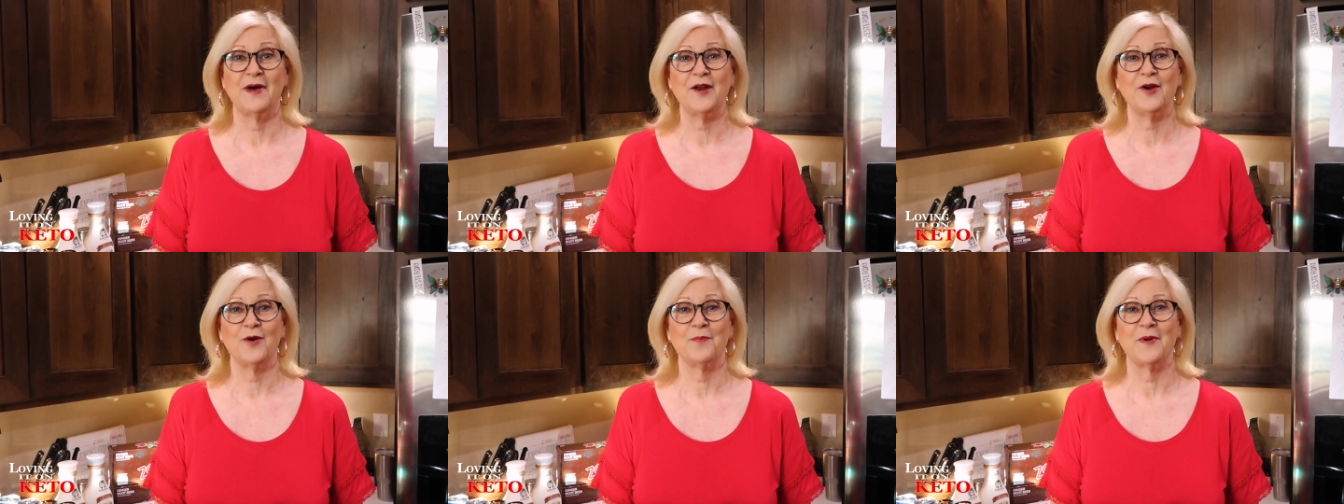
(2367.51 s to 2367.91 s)
in
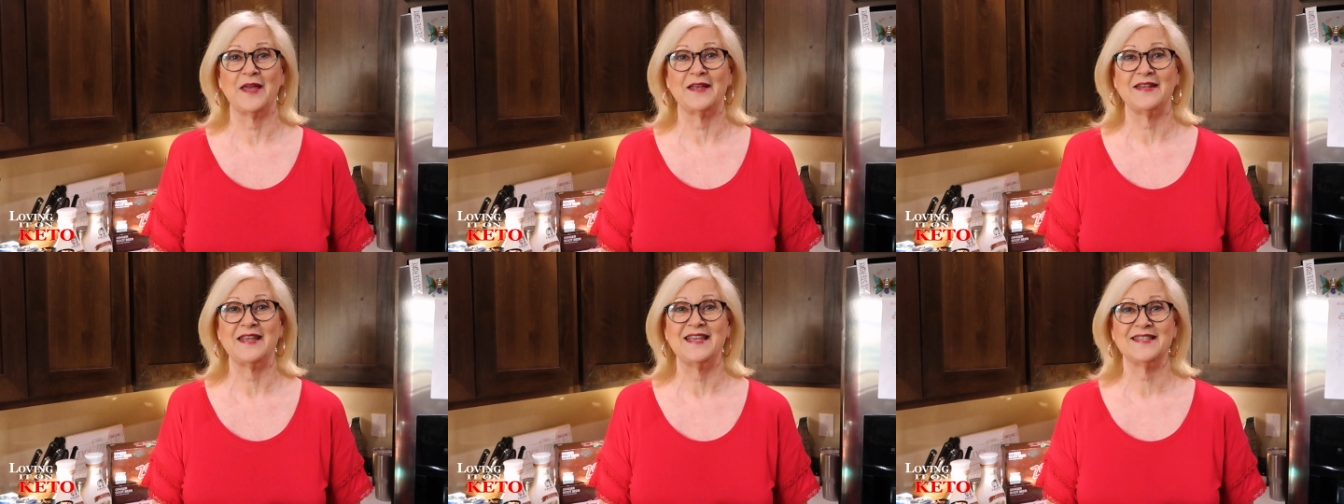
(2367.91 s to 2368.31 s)
butter,
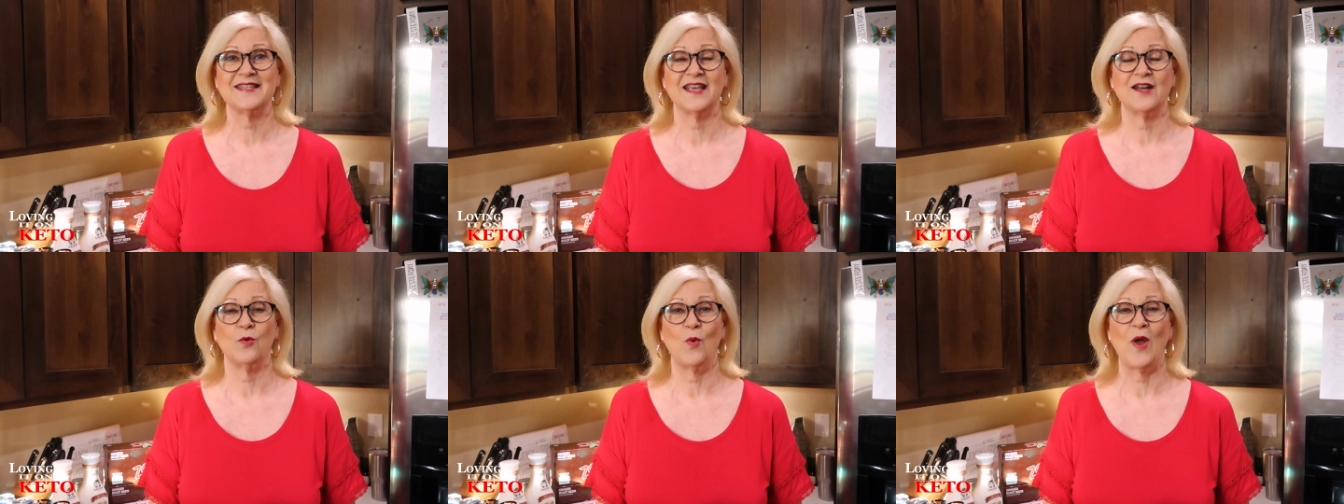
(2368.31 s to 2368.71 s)
but
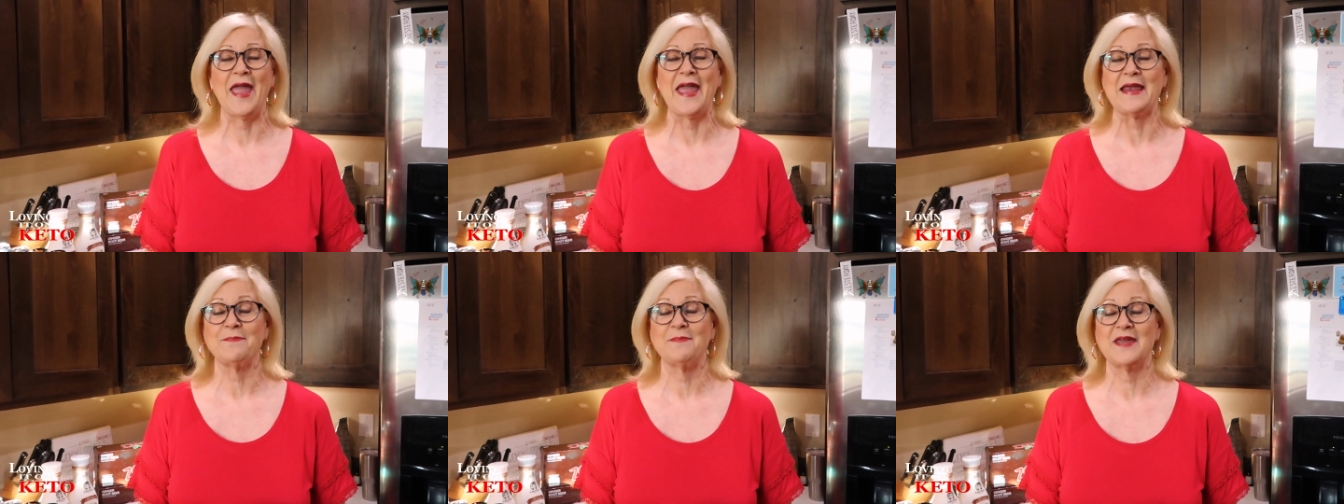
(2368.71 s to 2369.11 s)
he's going to
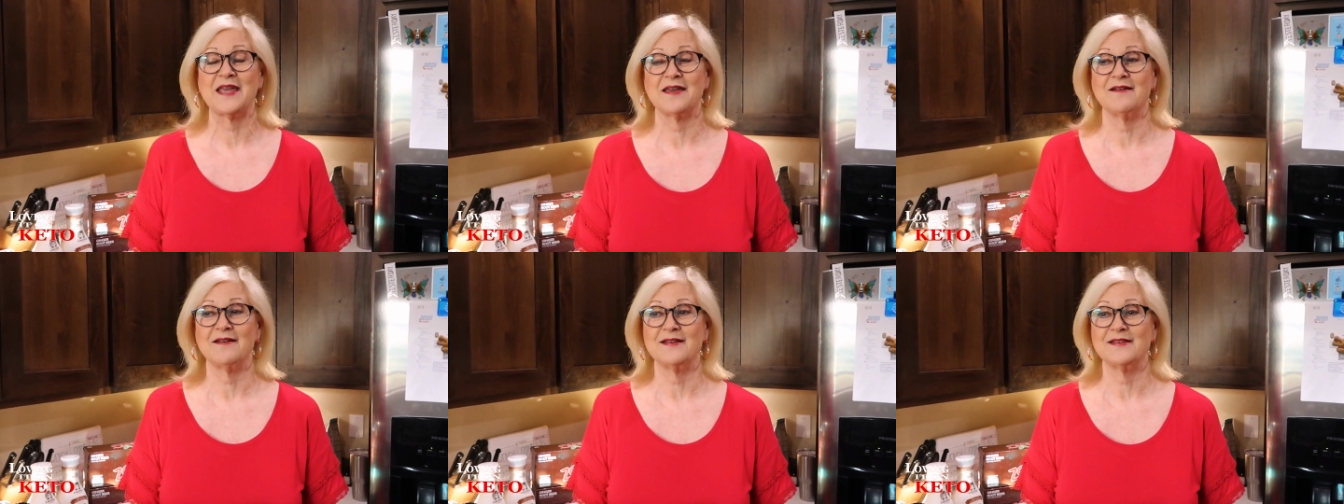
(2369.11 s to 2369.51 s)
wait
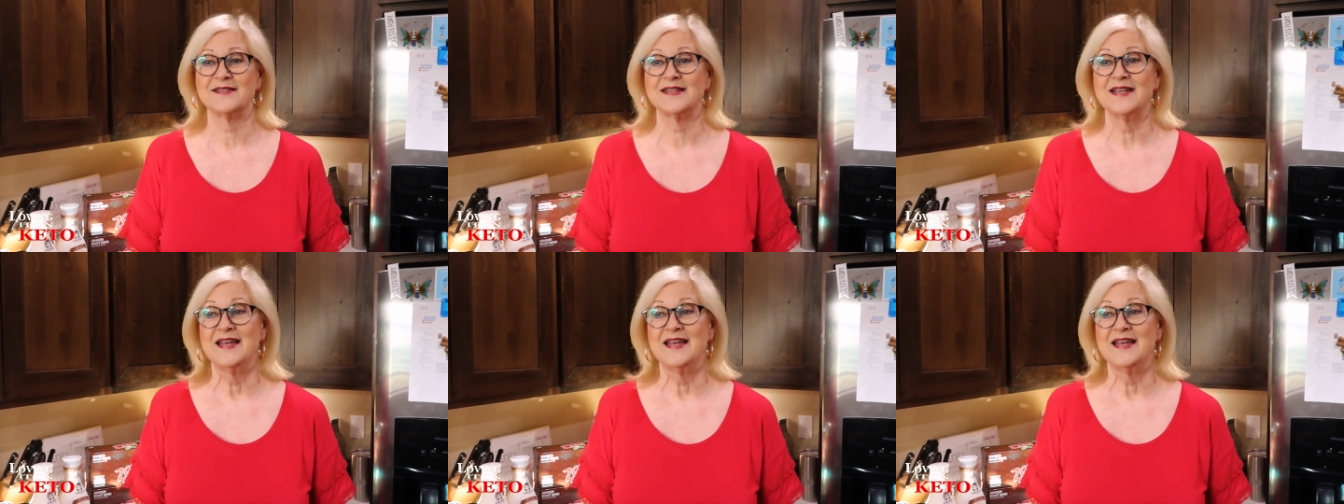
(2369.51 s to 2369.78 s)
because